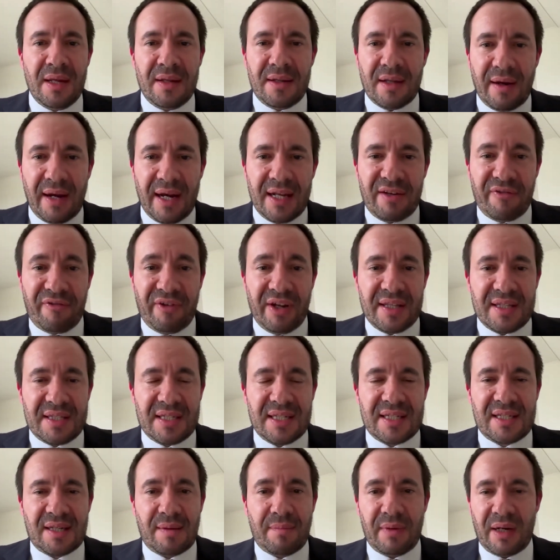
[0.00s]
Now, air defense
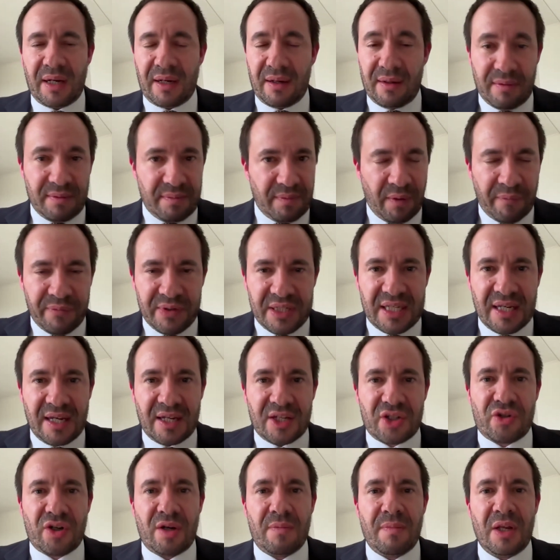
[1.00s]
is something obviously
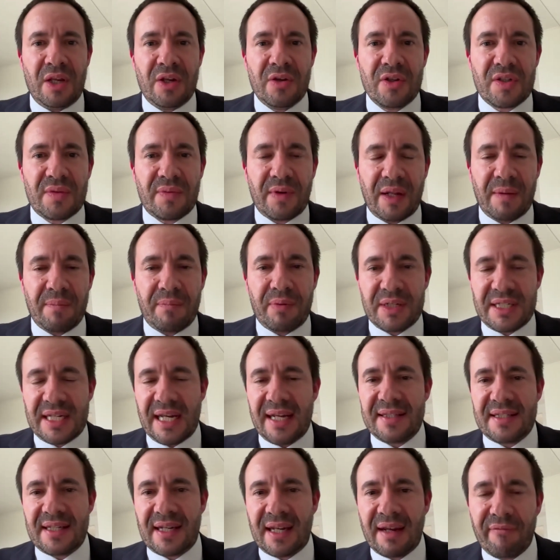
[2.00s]
extremely useful in
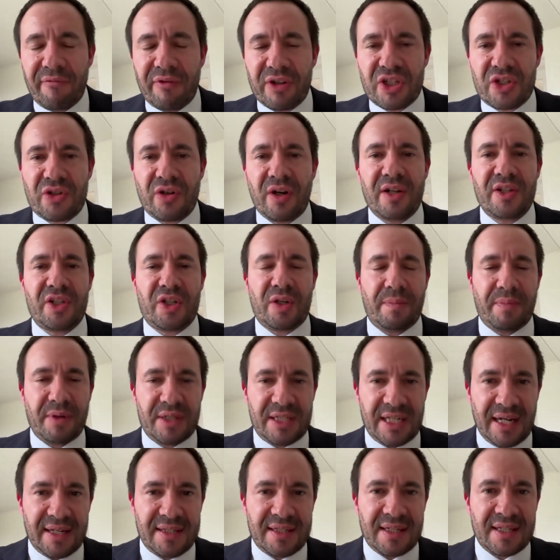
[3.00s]
protecting infrastructure,
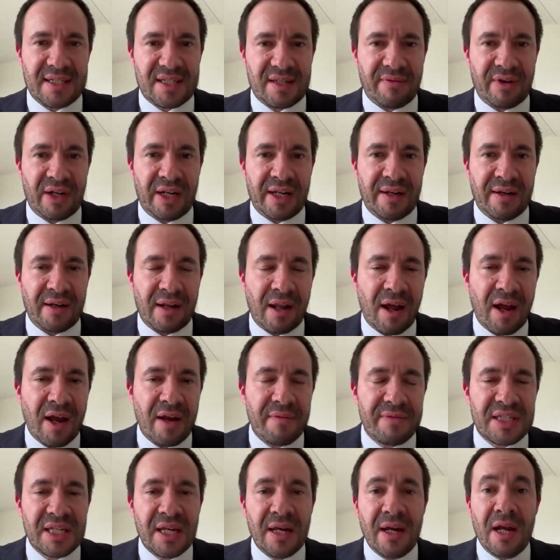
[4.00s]
protecting civilian
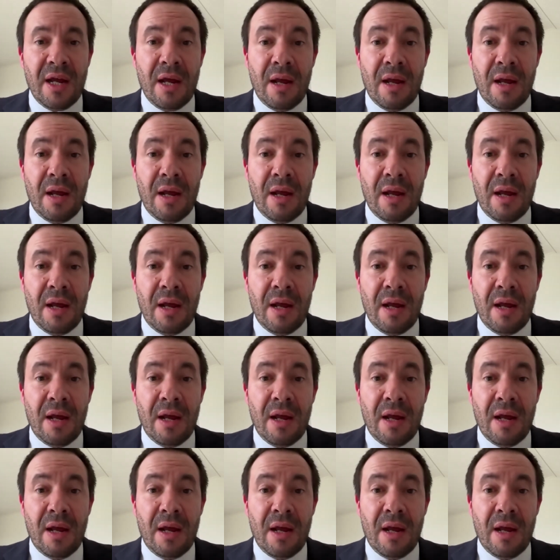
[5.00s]
lives,